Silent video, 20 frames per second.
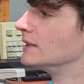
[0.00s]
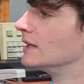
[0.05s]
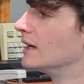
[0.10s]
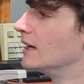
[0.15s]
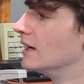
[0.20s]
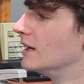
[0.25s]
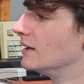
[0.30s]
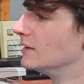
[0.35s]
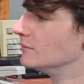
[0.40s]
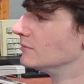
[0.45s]

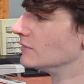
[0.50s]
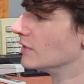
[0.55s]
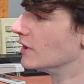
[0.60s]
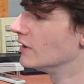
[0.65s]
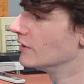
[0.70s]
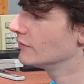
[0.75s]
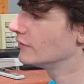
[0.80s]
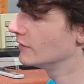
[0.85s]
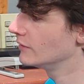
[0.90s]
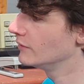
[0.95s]

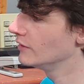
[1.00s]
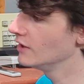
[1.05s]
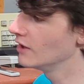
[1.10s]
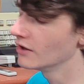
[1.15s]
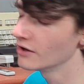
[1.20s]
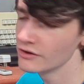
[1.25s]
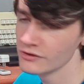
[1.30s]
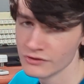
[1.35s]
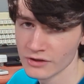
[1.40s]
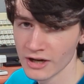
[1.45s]
Also the
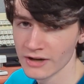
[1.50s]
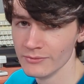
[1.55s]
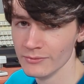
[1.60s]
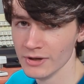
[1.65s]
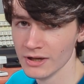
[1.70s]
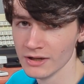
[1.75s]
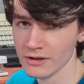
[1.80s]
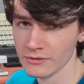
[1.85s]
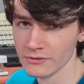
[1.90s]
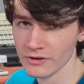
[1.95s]
hard drive
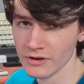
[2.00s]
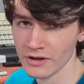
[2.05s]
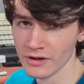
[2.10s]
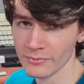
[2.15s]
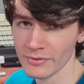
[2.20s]
made it very